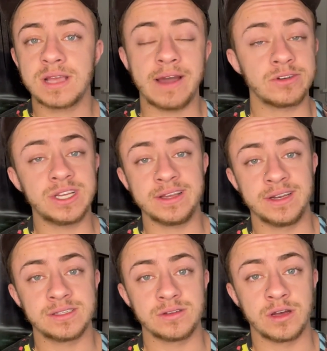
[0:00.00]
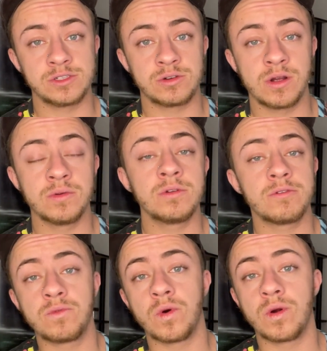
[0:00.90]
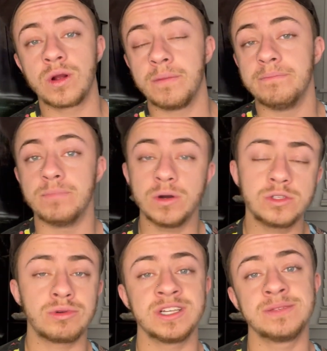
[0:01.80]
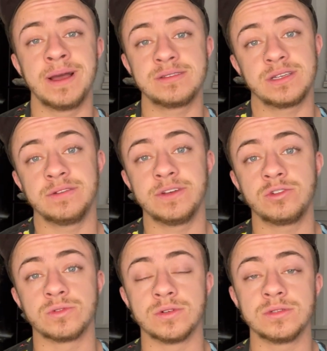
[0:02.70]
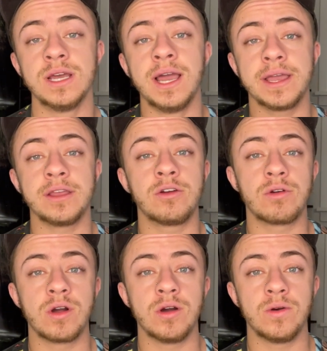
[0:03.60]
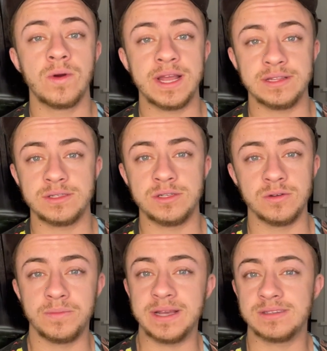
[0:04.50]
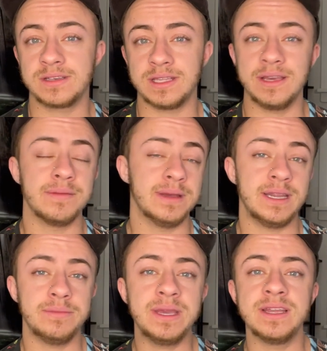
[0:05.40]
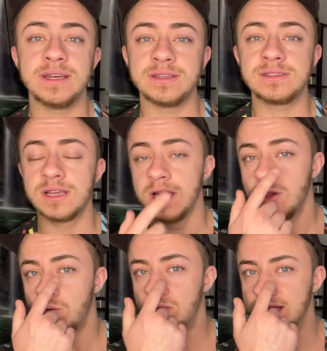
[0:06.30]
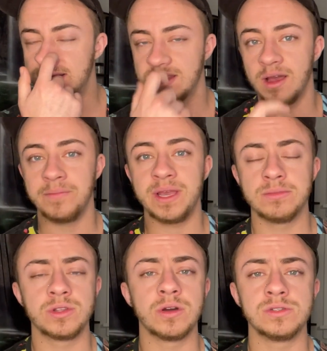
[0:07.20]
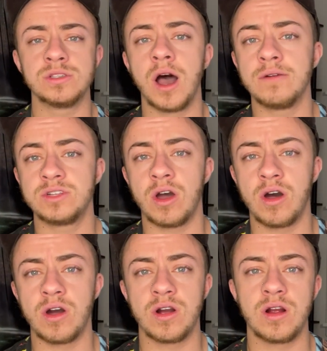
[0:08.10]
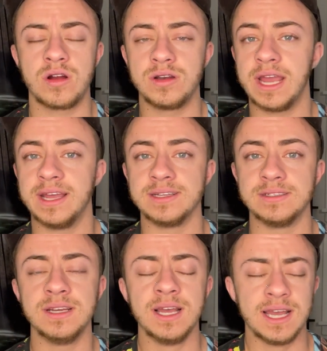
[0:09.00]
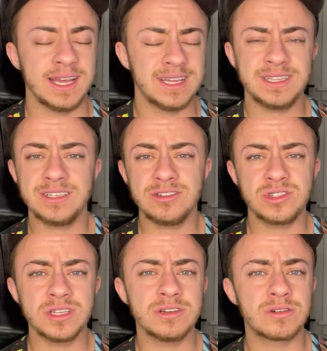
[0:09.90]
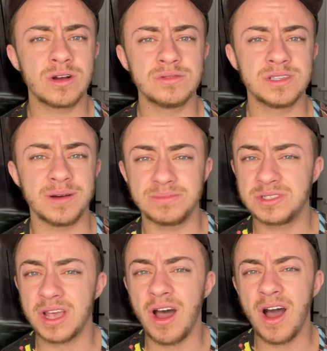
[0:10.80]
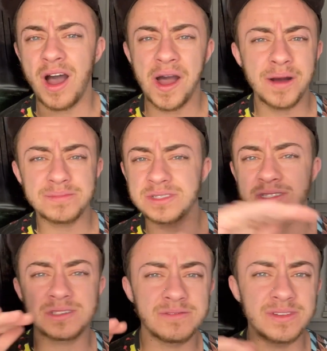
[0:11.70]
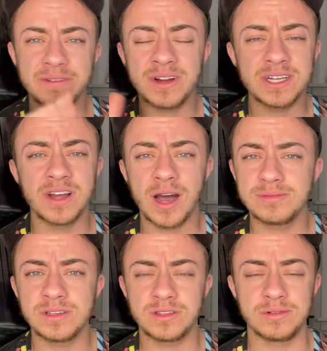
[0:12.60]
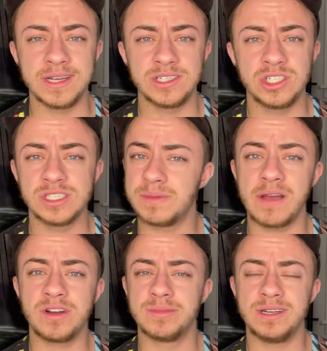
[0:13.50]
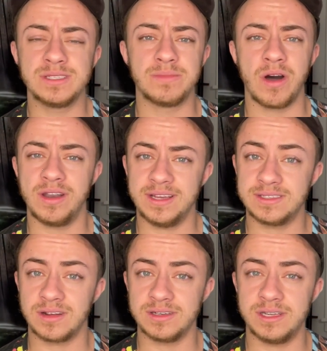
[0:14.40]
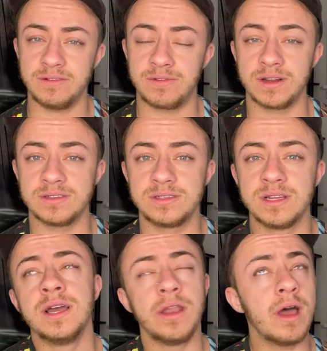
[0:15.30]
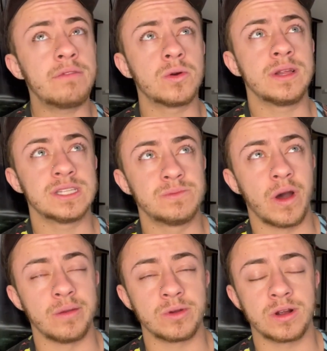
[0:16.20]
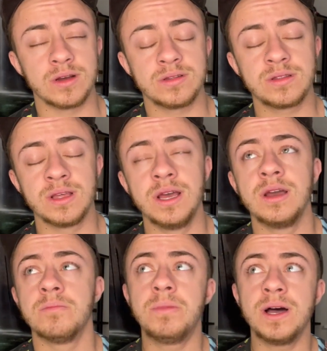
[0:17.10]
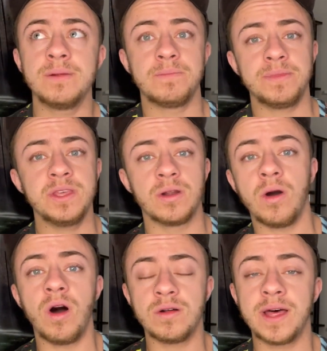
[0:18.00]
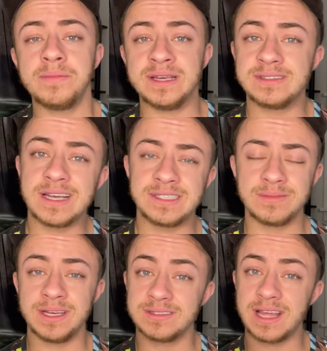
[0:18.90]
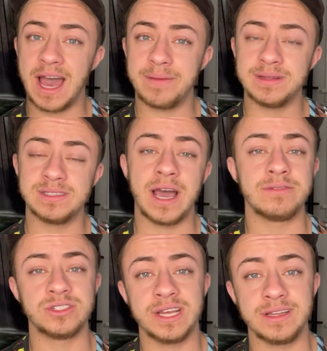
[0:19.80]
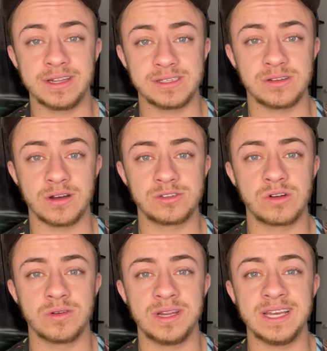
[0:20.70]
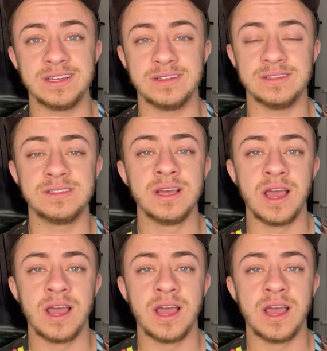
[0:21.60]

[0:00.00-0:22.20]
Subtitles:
after taking testosterone, for most trans-masc individuals, can grow into basically a mini penis with being able to go soft to hard, and it usually grows up tops, the very tops to 3 inches, but everybody's bodies are different. Not everyone gets bottom growth. But, you know, all that being said, something else that happens after taking testosterone is